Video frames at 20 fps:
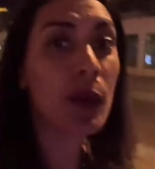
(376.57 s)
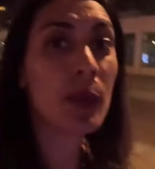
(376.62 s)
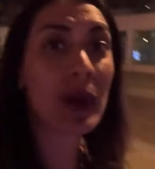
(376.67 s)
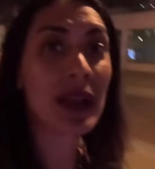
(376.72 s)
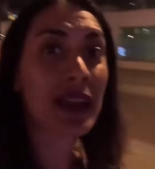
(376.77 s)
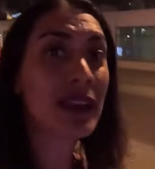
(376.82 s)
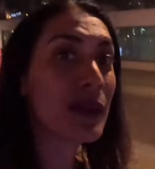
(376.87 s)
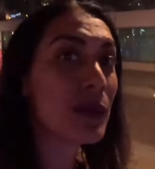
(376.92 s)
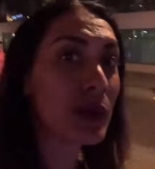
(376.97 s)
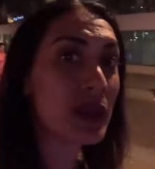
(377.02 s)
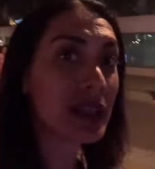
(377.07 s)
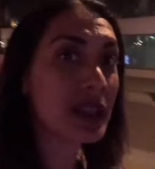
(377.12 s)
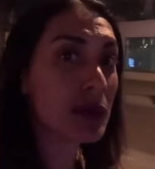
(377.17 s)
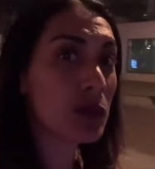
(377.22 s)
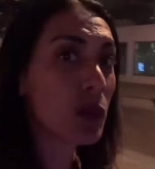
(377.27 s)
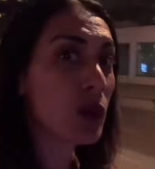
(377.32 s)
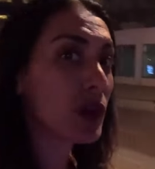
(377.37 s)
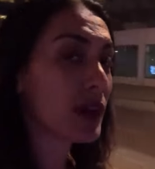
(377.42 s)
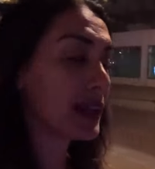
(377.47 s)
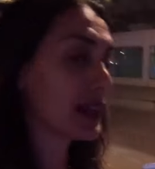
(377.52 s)
but in the, in
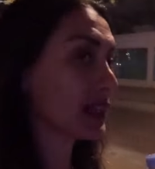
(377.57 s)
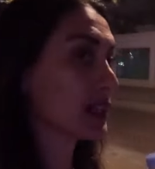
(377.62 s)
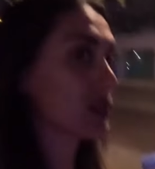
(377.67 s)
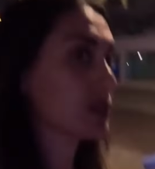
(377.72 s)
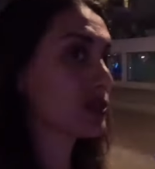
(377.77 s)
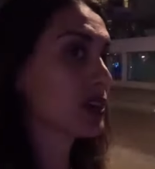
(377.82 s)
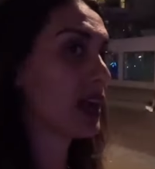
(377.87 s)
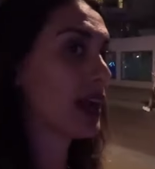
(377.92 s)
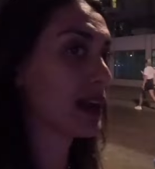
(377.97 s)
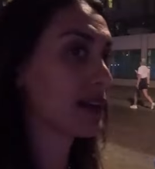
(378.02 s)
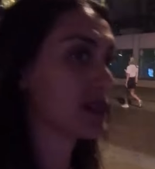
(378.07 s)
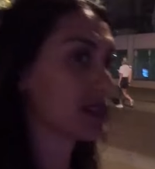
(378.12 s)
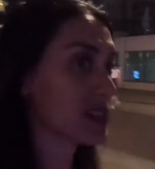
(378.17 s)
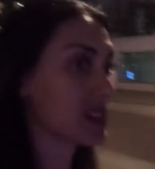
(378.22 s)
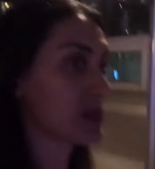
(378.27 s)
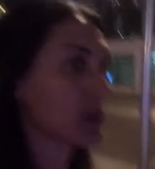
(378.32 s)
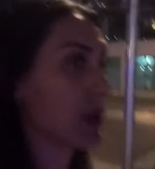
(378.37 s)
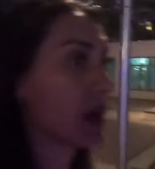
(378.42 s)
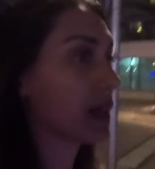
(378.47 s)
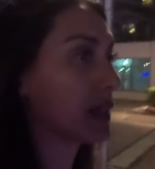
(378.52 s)
the morning you don't have
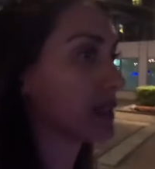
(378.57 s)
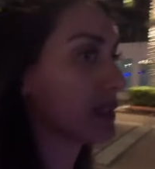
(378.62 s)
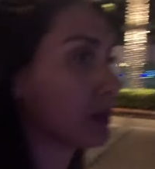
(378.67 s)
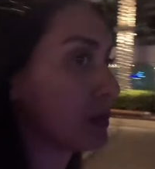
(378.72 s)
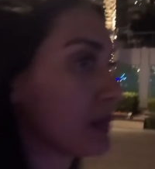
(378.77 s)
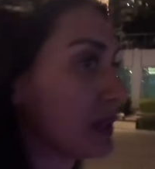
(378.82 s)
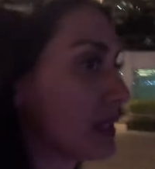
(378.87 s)
the sparkling